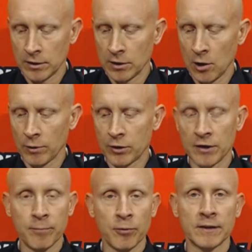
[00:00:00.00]
You know, we
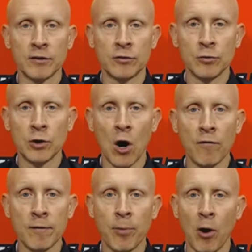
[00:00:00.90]
couldn't have predicted two
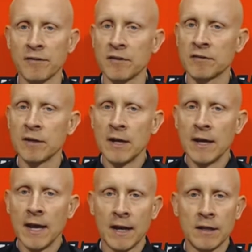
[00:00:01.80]
COVID pauses
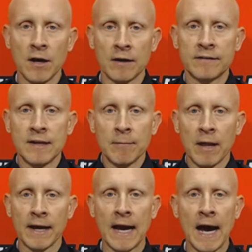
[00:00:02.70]
and a young team
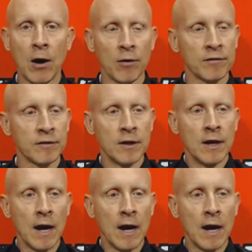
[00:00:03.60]
like ours.